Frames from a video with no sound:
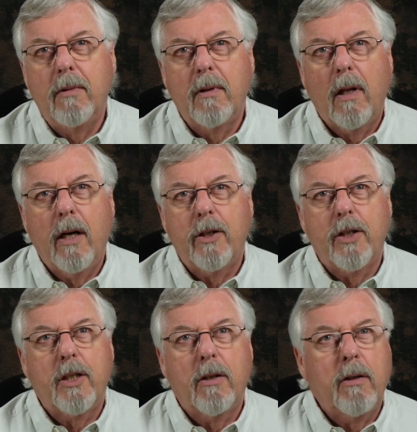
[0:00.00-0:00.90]

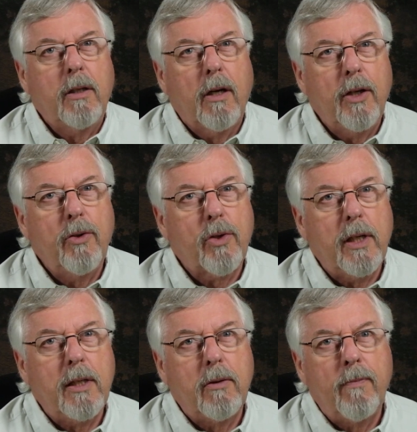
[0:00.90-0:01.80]
largest you're going to
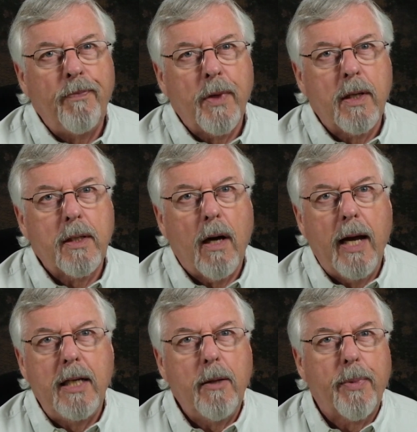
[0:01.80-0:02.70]
usually
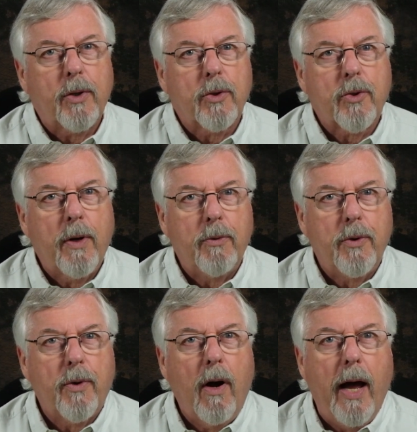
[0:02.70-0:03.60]
tie a typical trout
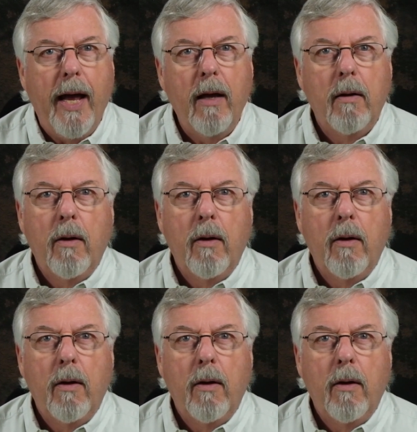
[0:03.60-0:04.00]
dry.